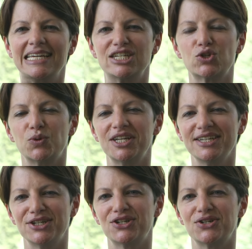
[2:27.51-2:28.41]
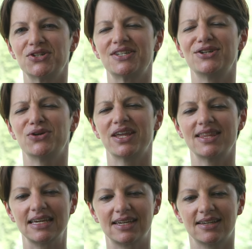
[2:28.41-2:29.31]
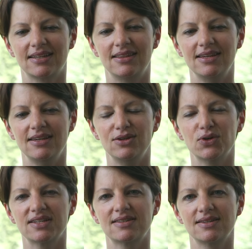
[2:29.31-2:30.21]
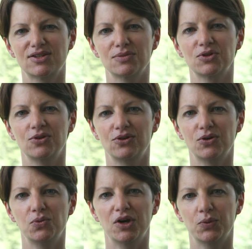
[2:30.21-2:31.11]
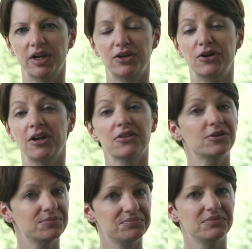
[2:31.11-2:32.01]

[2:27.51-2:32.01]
In 20 years, you know, I think the US system could go one way or another.